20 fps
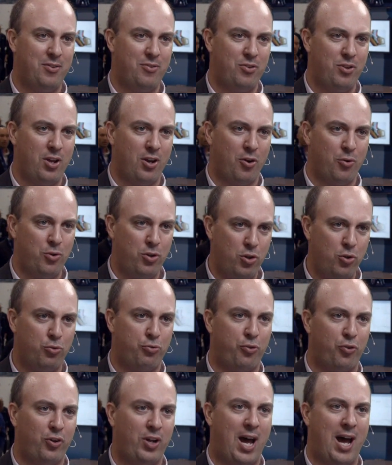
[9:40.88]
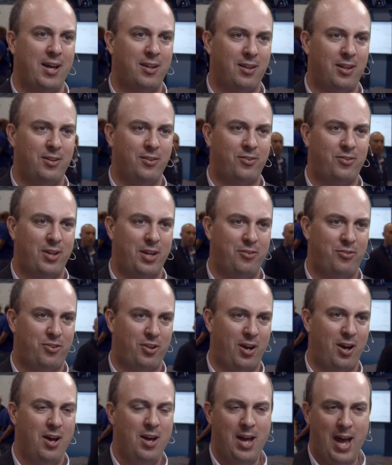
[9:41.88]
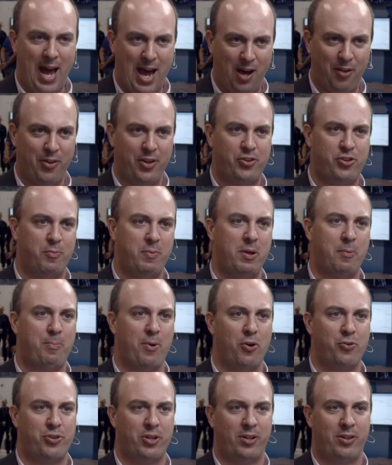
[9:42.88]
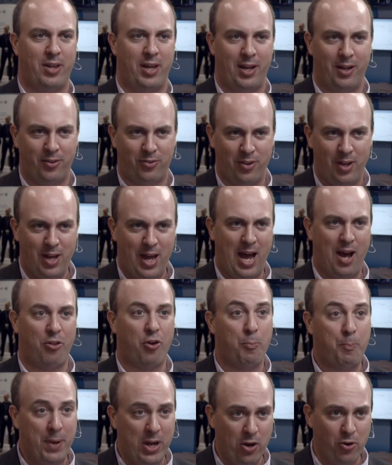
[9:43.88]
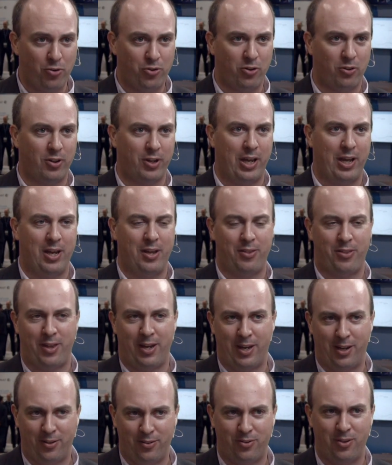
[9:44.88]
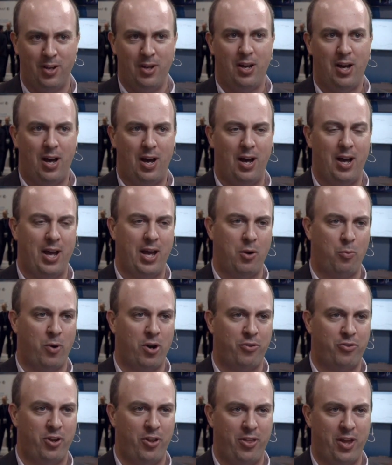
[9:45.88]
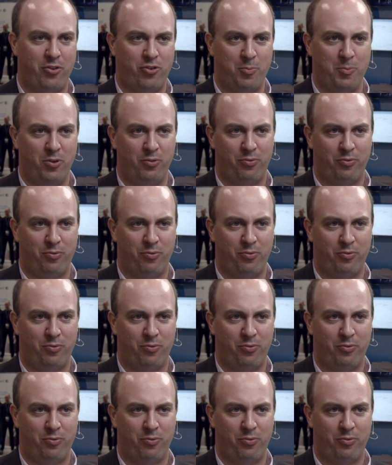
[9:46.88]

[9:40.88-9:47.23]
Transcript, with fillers: you know, useful guidelines as to how they should be approaching things, how their peers are looking at things, and where they should move